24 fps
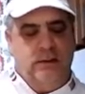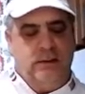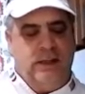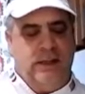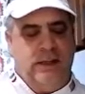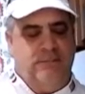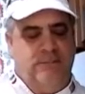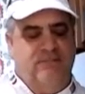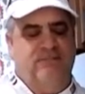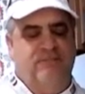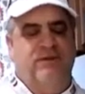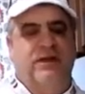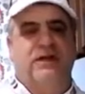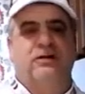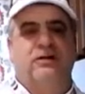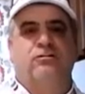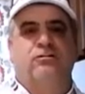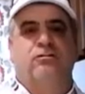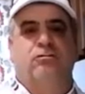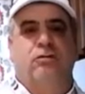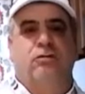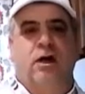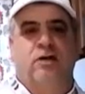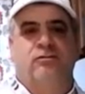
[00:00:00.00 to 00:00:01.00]
Keep your
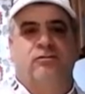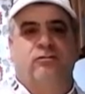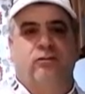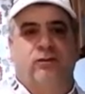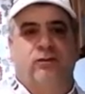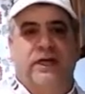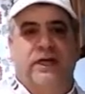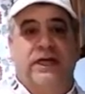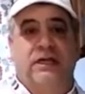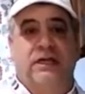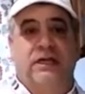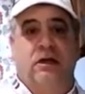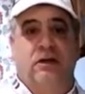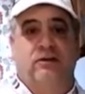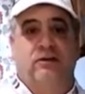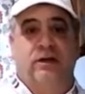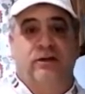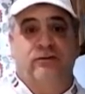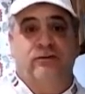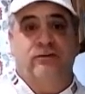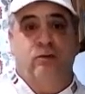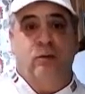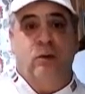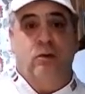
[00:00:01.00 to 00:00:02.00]
fingers crossed. With any luck,
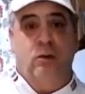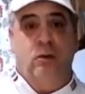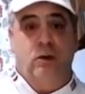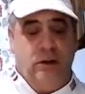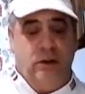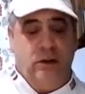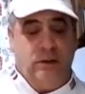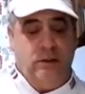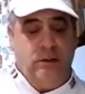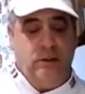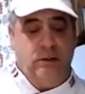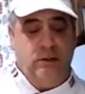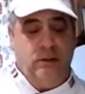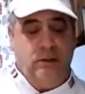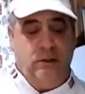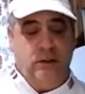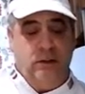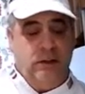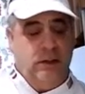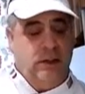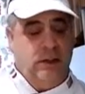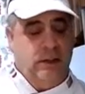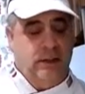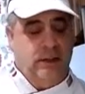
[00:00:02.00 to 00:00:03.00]
this will work
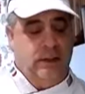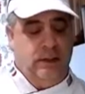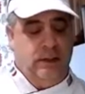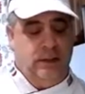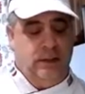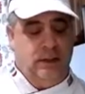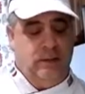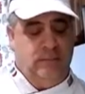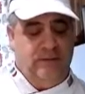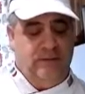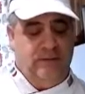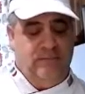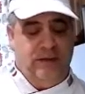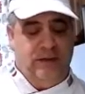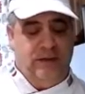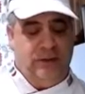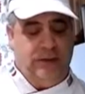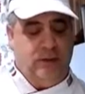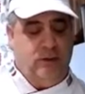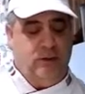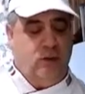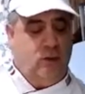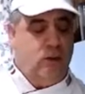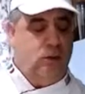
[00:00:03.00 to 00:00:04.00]
and it'll be
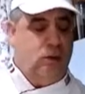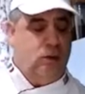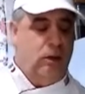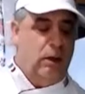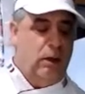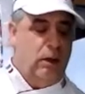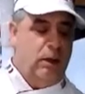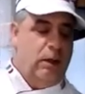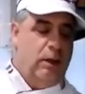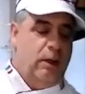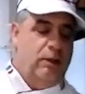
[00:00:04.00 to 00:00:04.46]
very cool.